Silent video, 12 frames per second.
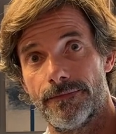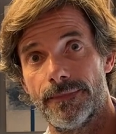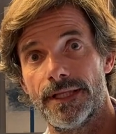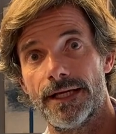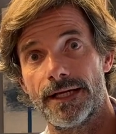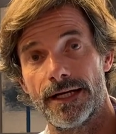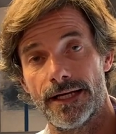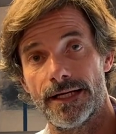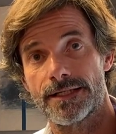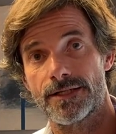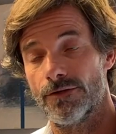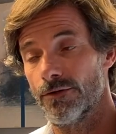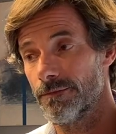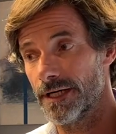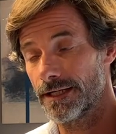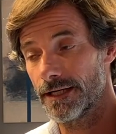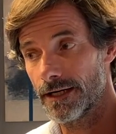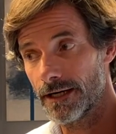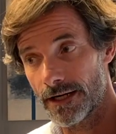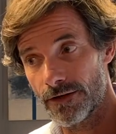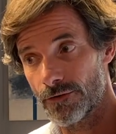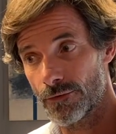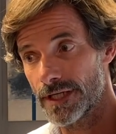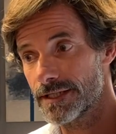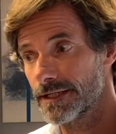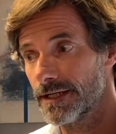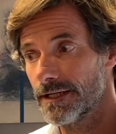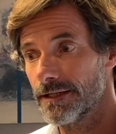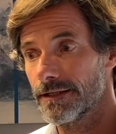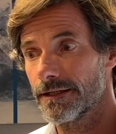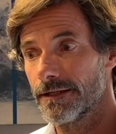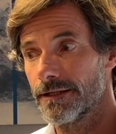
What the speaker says: They can ask you, but are you resident?